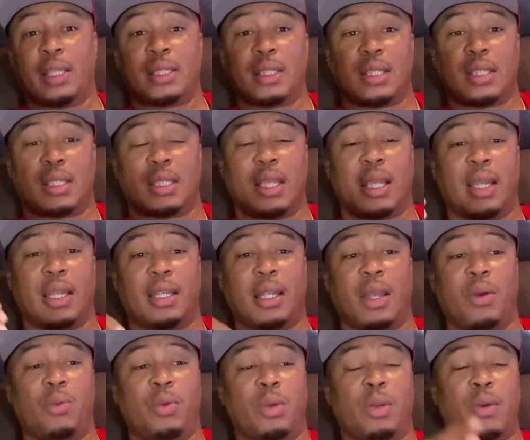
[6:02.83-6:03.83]
and saying
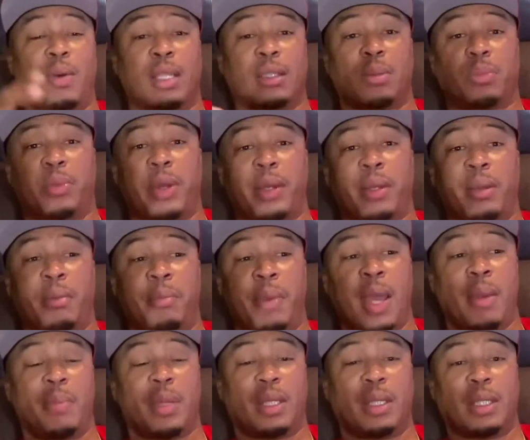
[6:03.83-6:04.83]
that we don't have to bring him
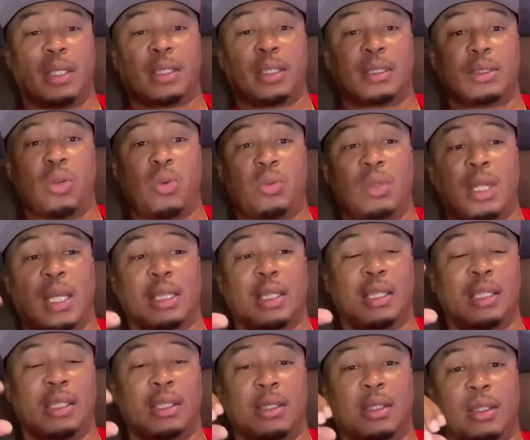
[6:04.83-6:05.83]
back because none of
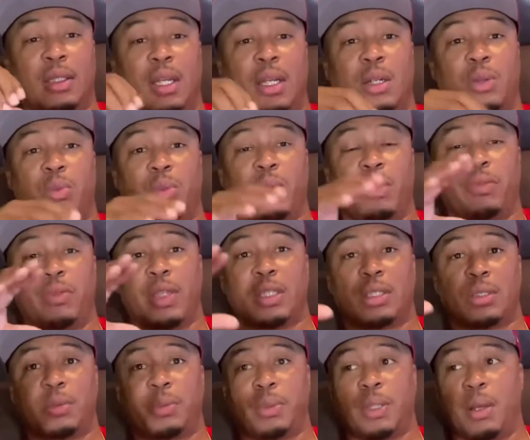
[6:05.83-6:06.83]
the
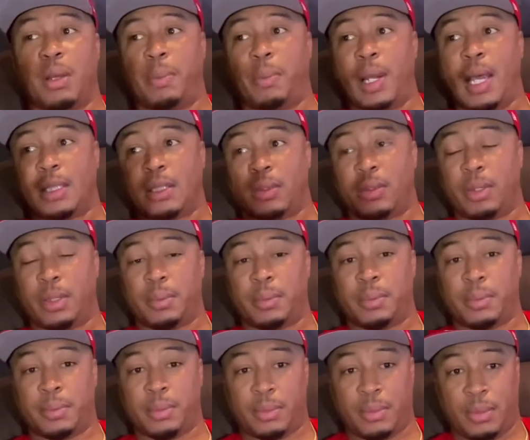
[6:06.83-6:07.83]
revisions apply to him.
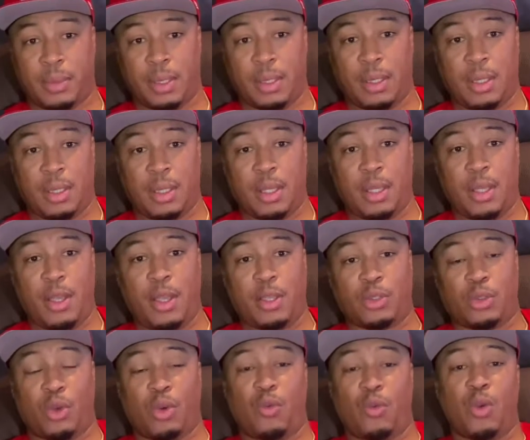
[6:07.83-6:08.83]

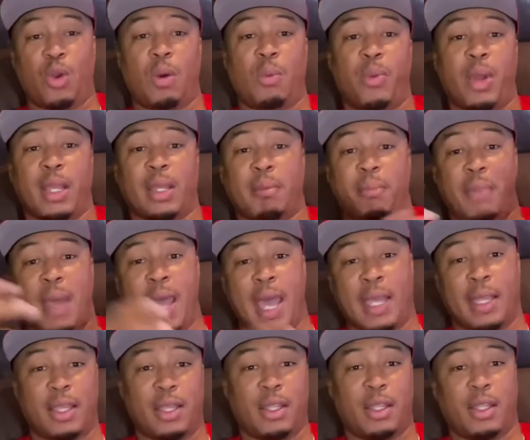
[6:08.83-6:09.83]
So if we don't bring him back,
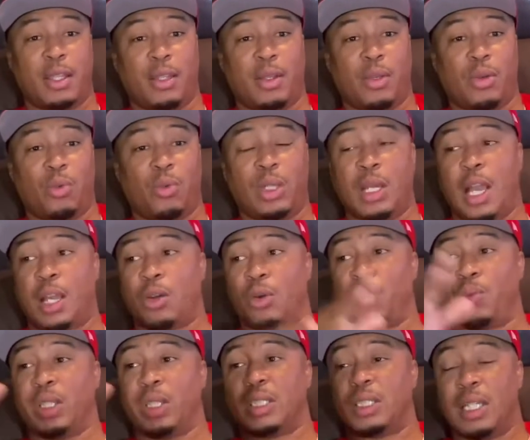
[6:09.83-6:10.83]
we're not gonna
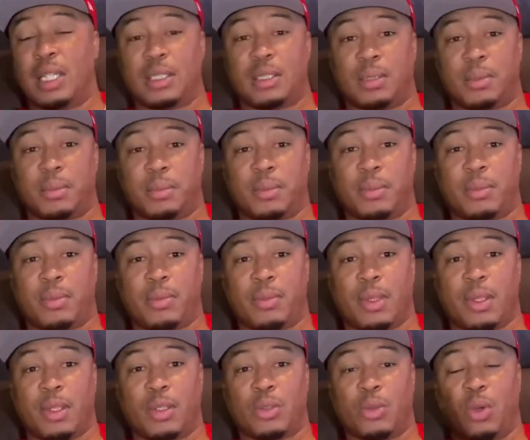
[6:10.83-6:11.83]
re-sentence him.
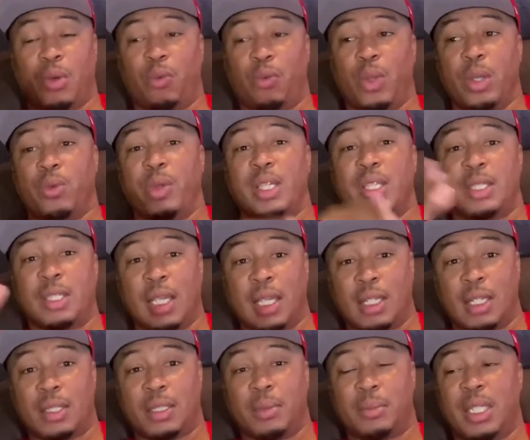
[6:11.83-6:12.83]
So if we
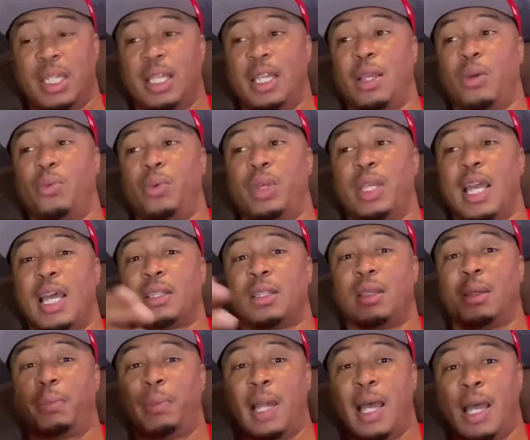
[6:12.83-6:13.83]
re-sentence him, then we have to
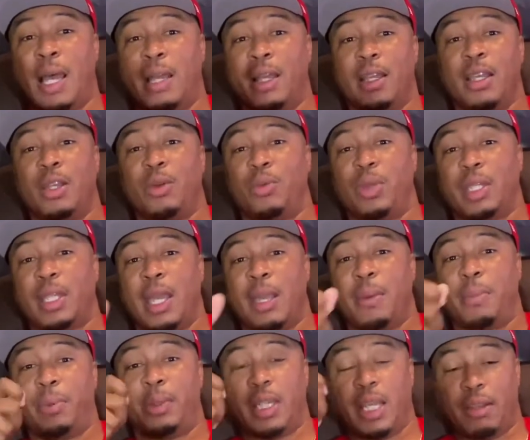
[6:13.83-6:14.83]
apply. We
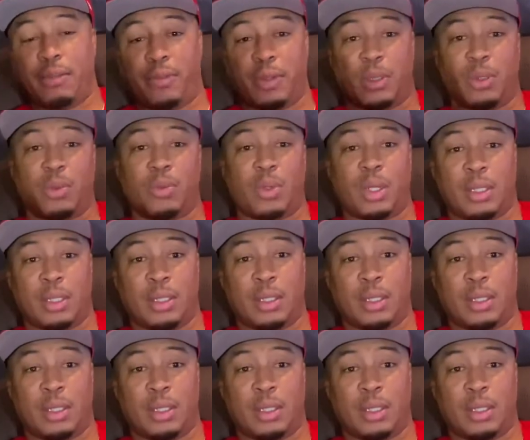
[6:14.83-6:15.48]
can't put the 851."